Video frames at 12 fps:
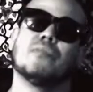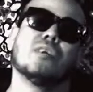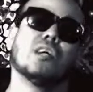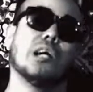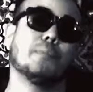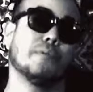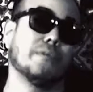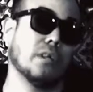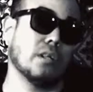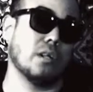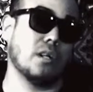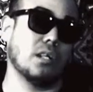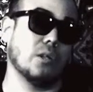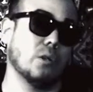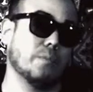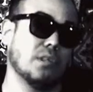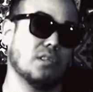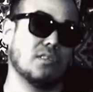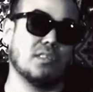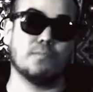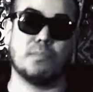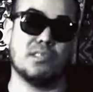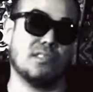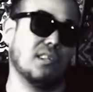I prefer to call it OPCs
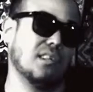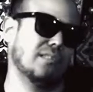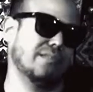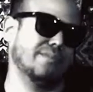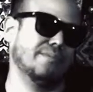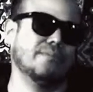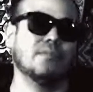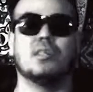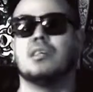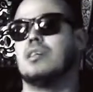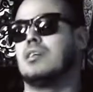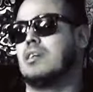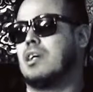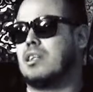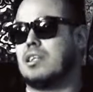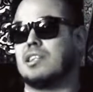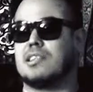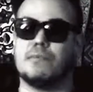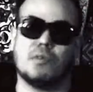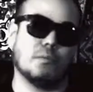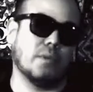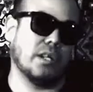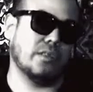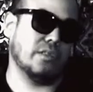myself. I think some of you
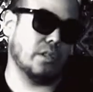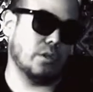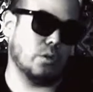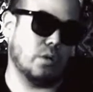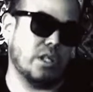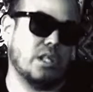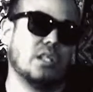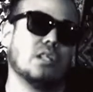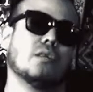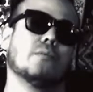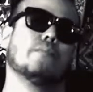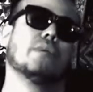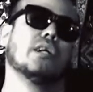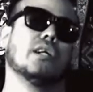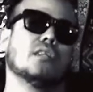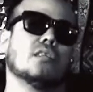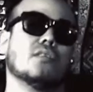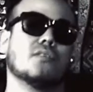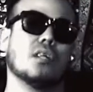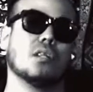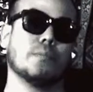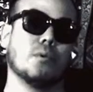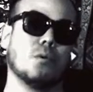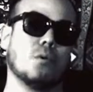might too, but it's not the
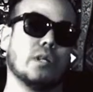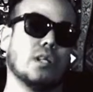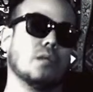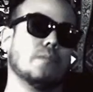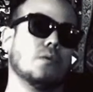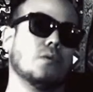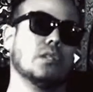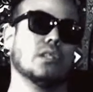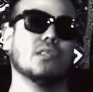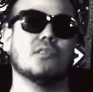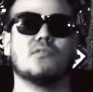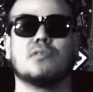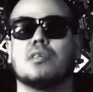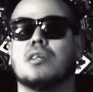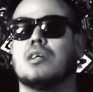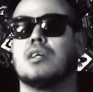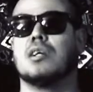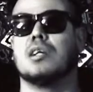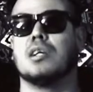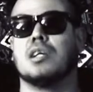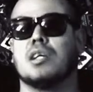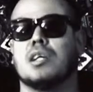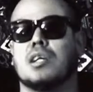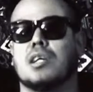point. The point is,
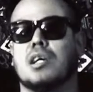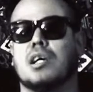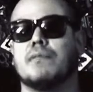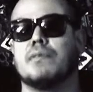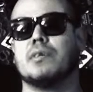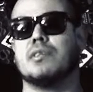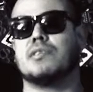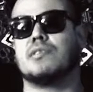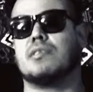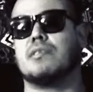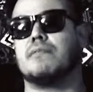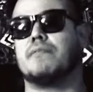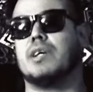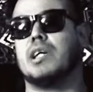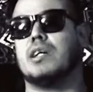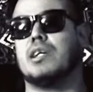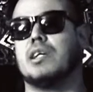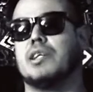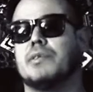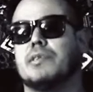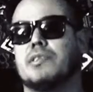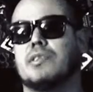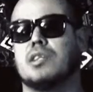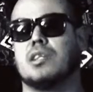I've noticed a very
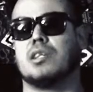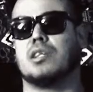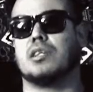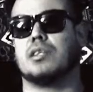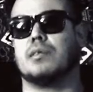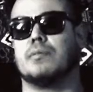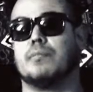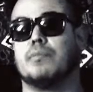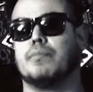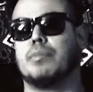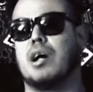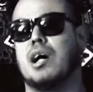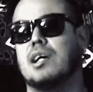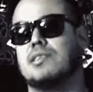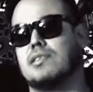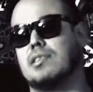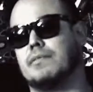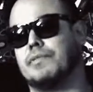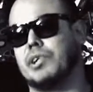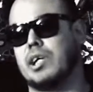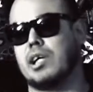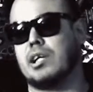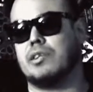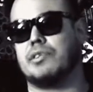interesting positive
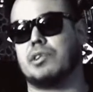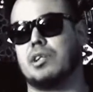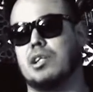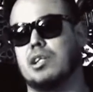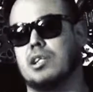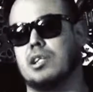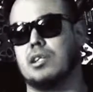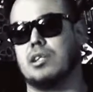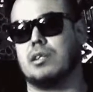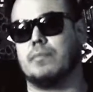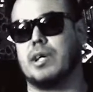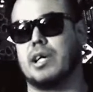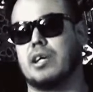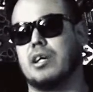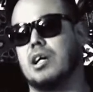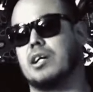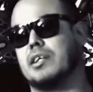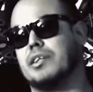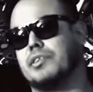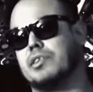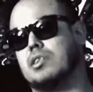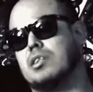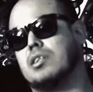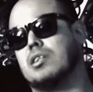change in my
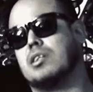cognition,